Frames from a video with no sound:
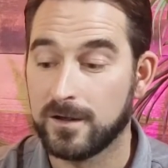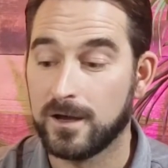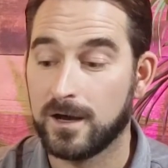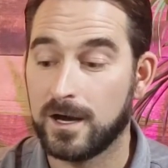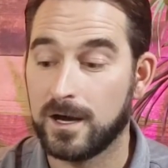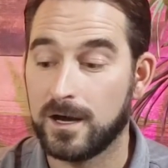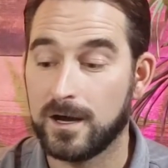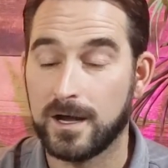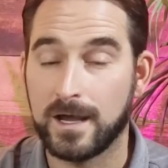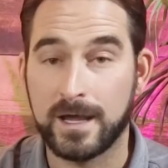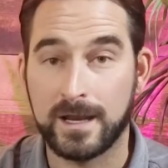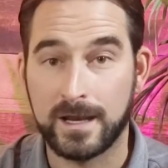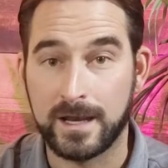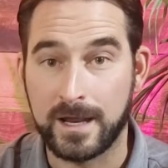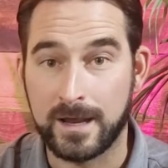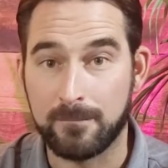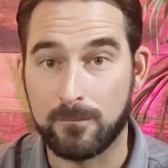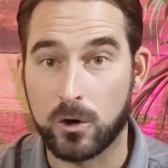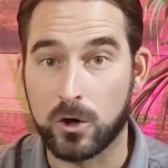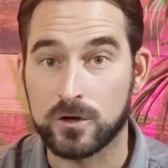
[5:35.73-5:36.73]
uh, an
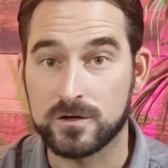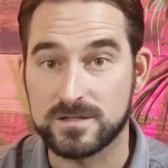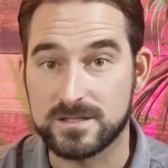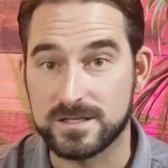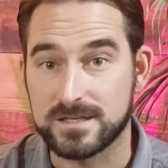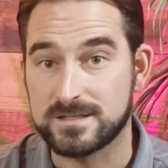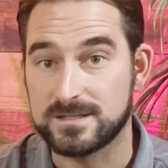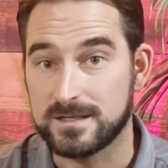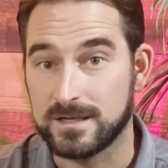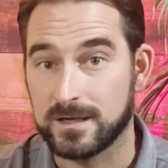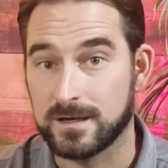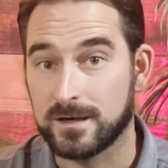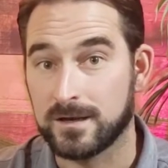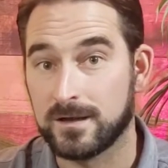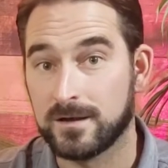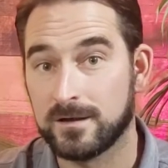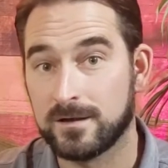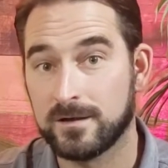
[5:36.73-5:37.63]
MR16